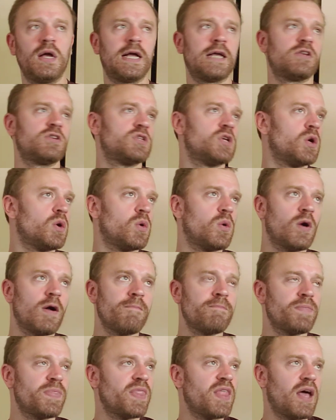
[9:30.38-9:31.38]

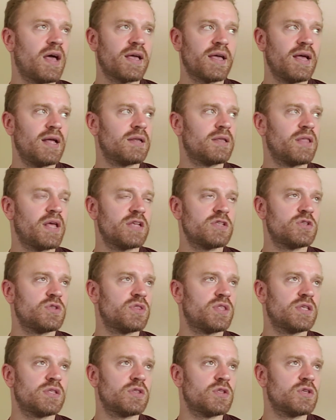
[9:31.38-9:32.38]
So again,
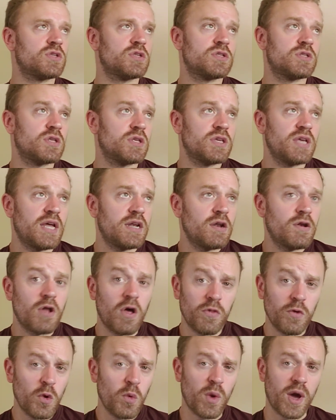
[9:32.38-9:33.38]
this is yet
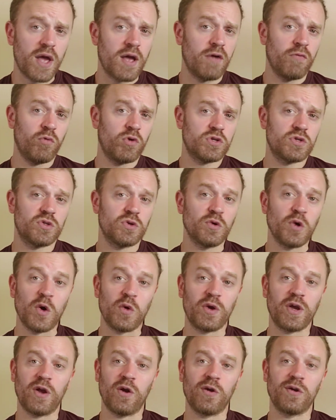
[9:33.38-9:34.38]
another way of which the
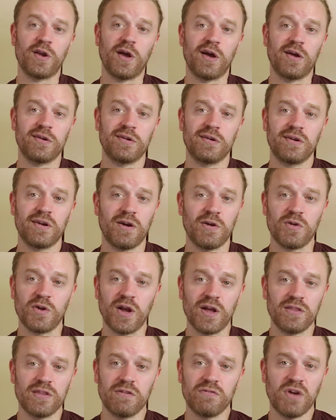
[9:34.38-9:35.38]
logi are
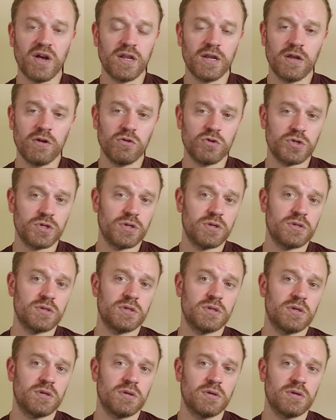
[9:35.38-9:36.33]
not divine energies,